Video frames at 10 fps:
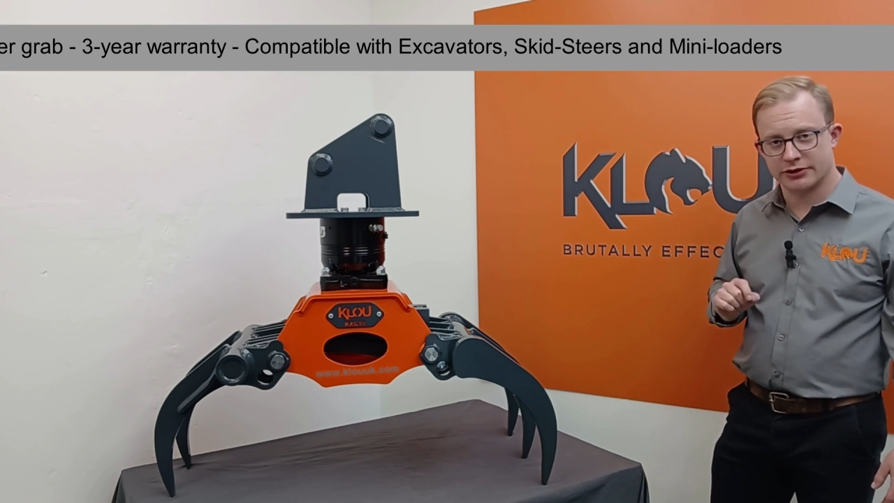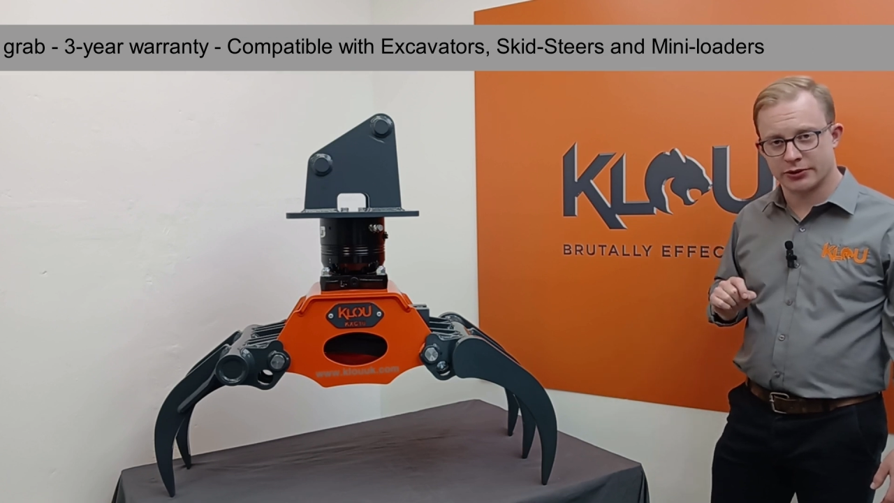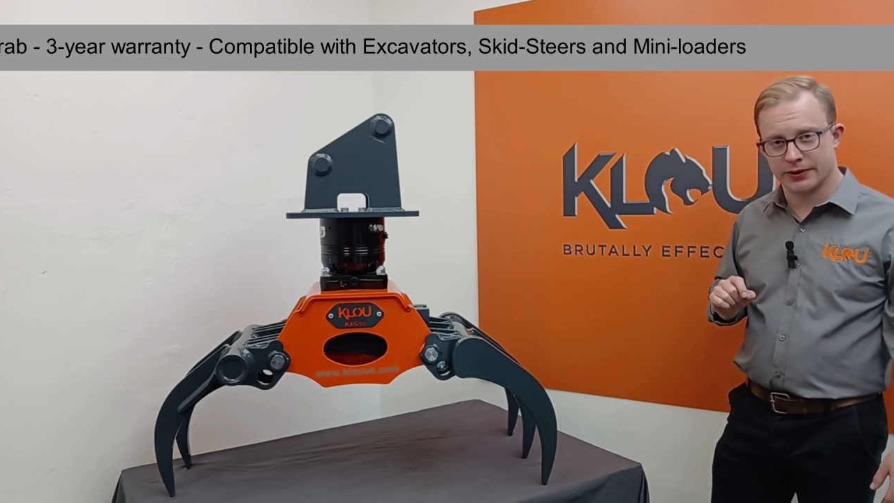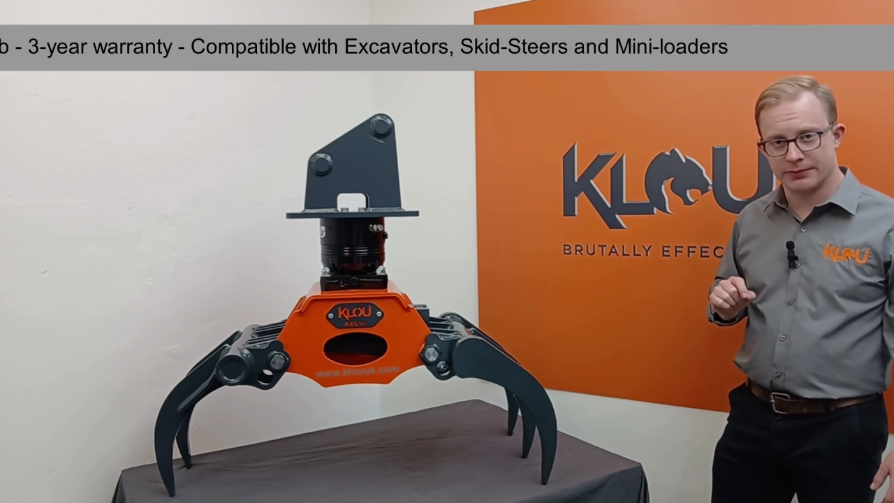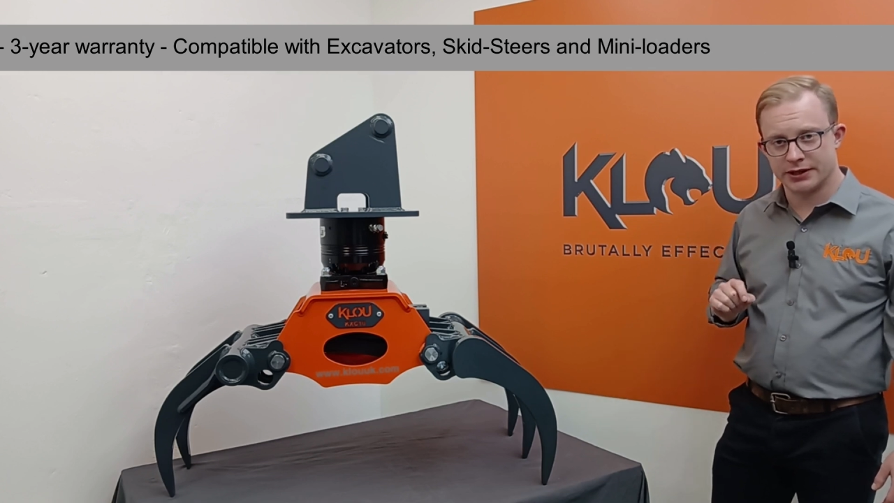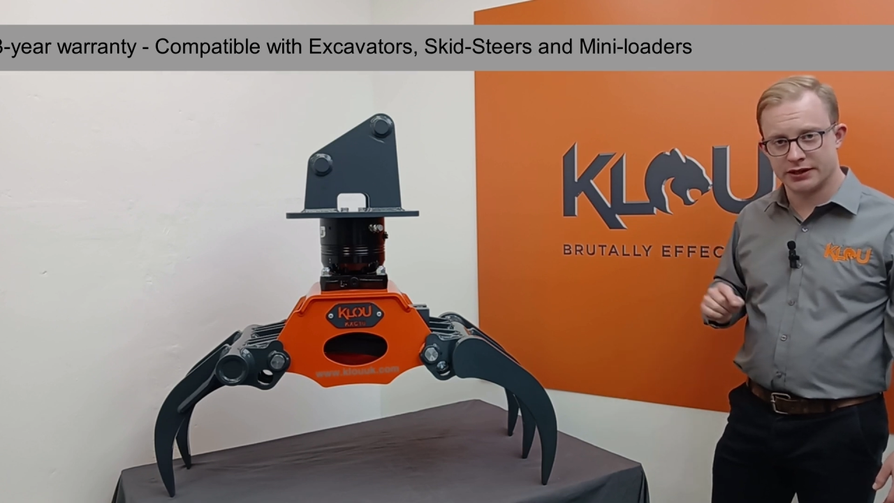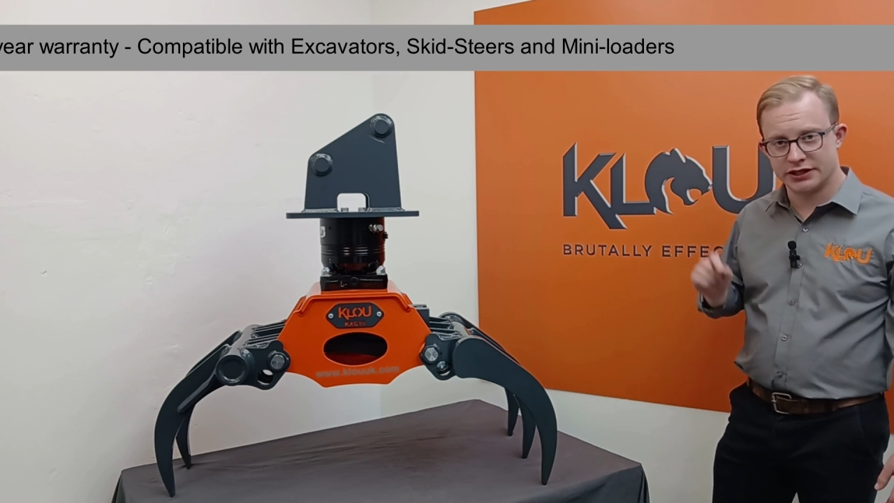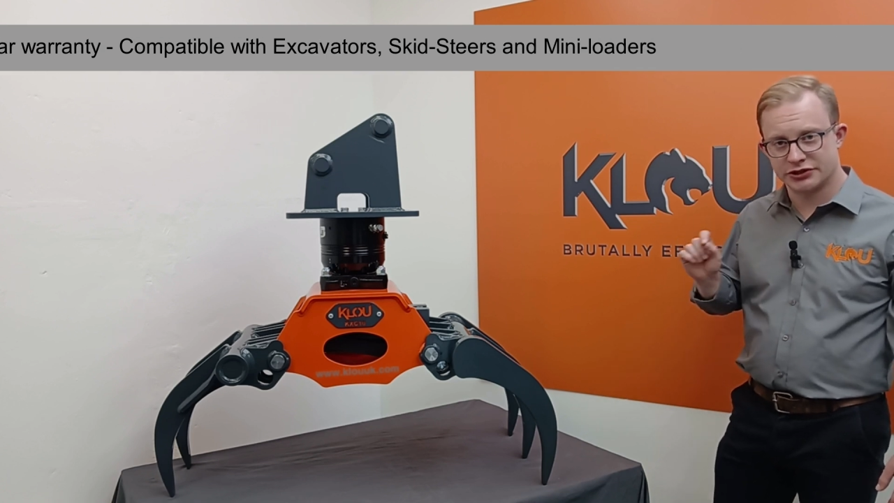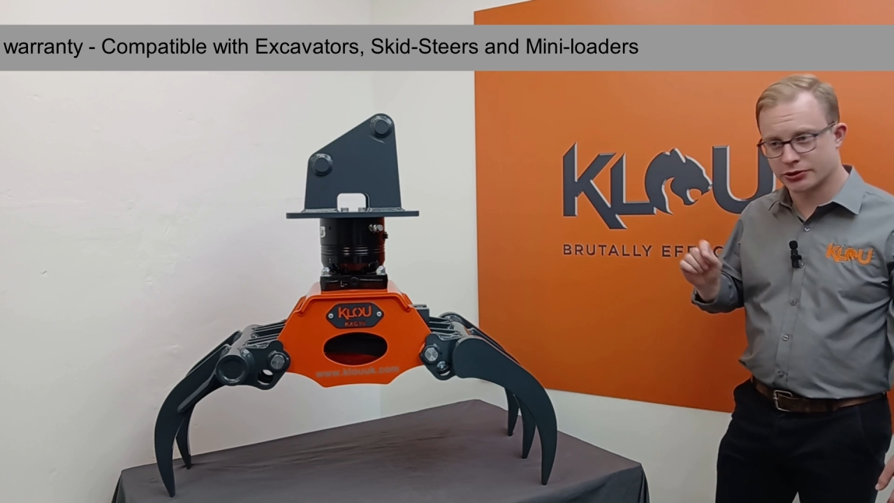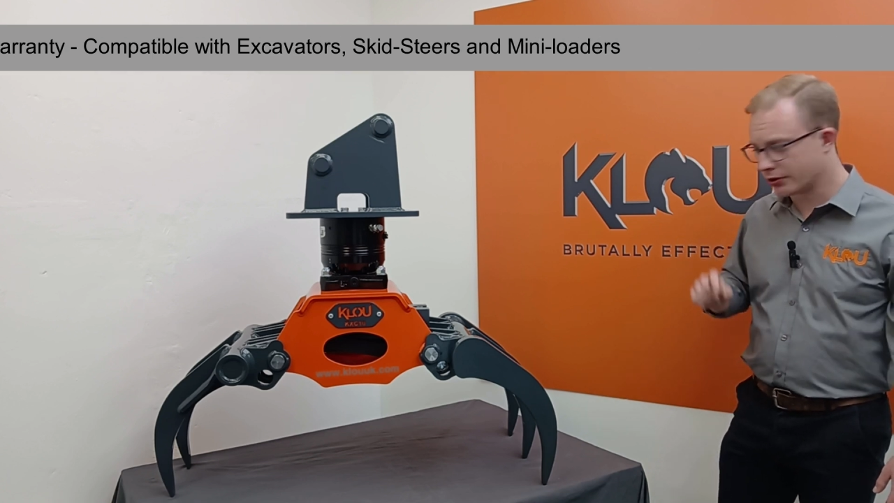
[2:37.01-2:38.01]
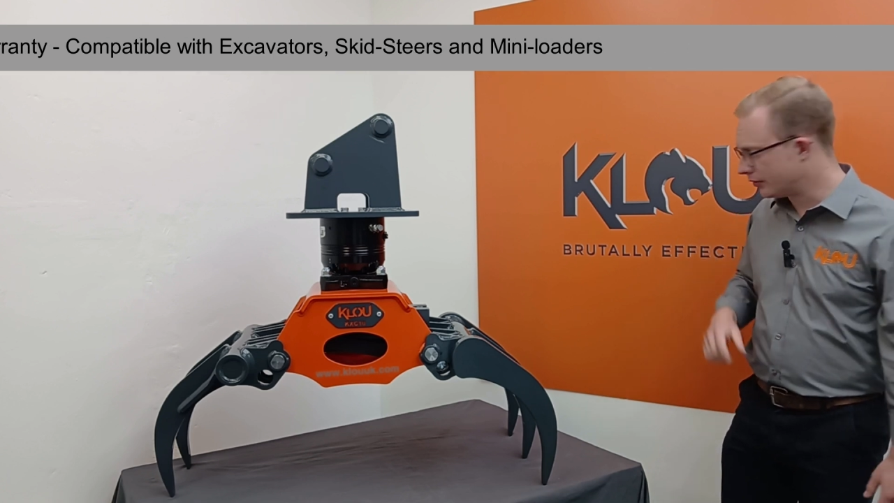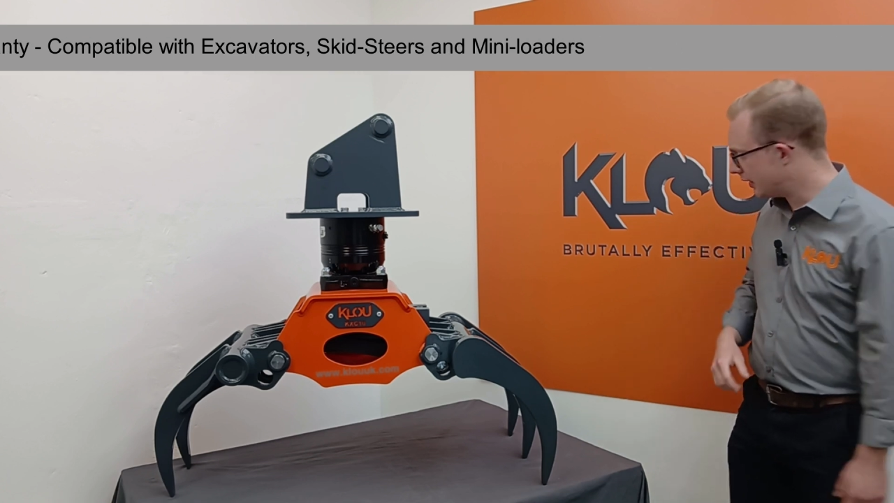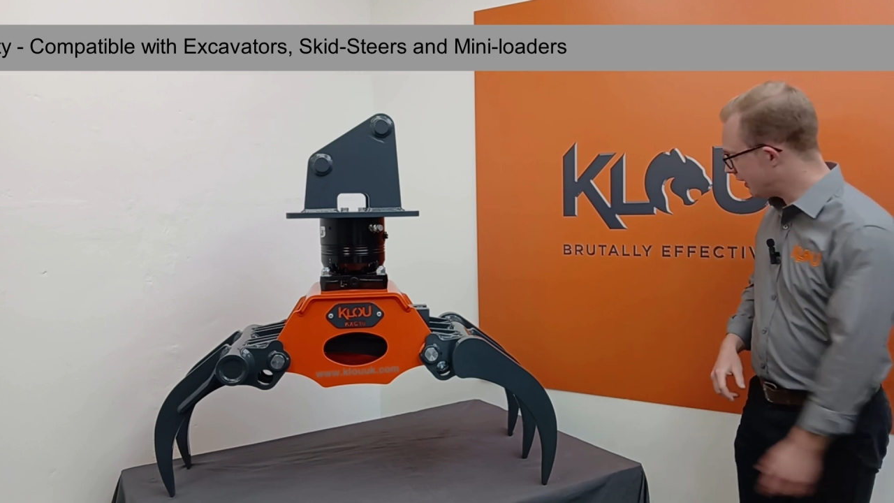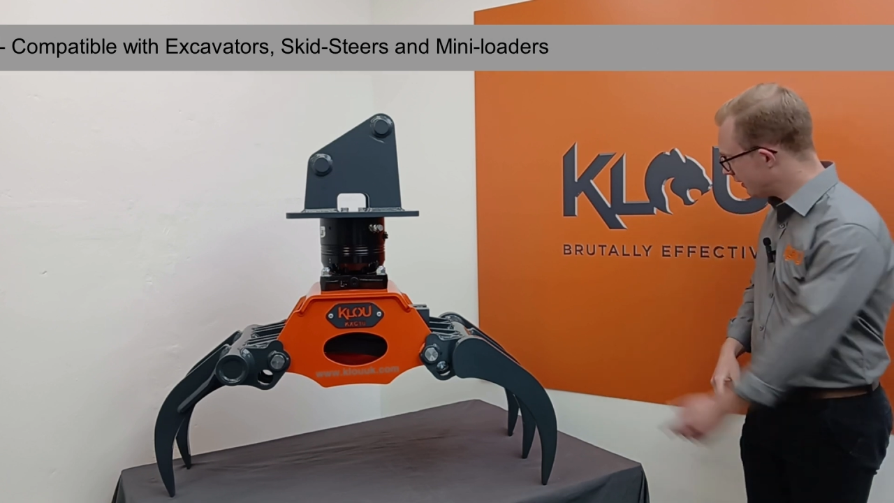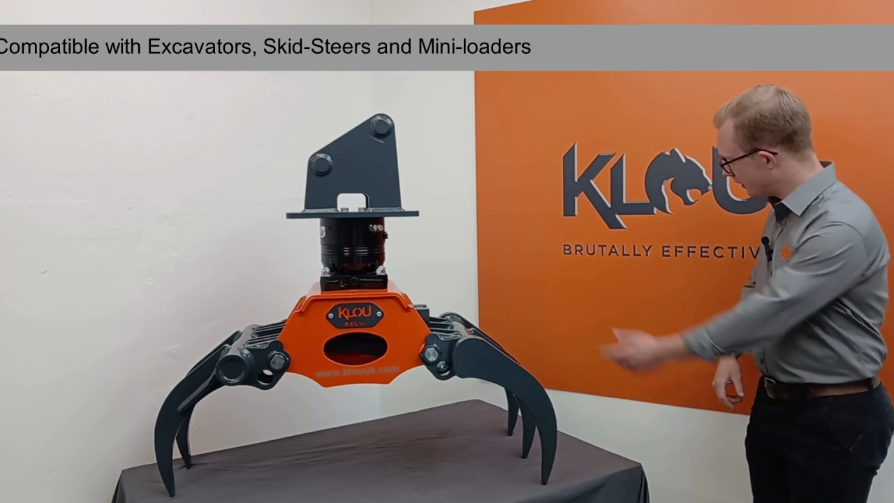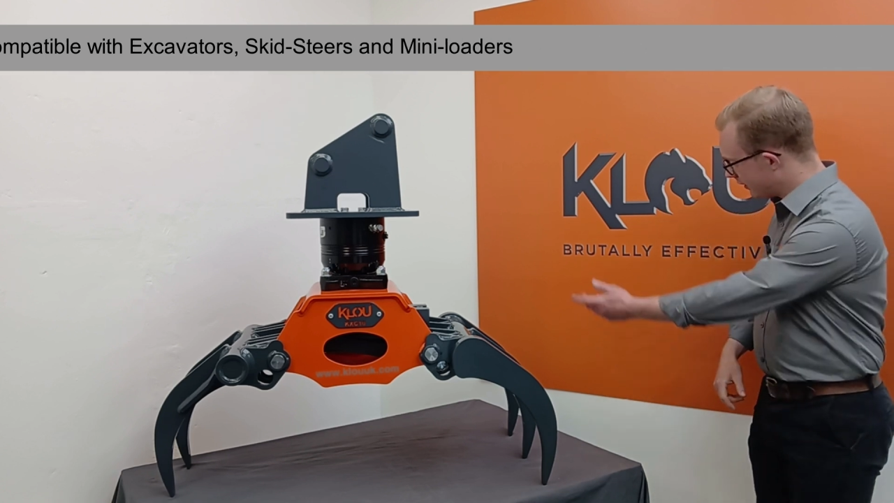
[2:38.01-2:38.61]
equipment, is truly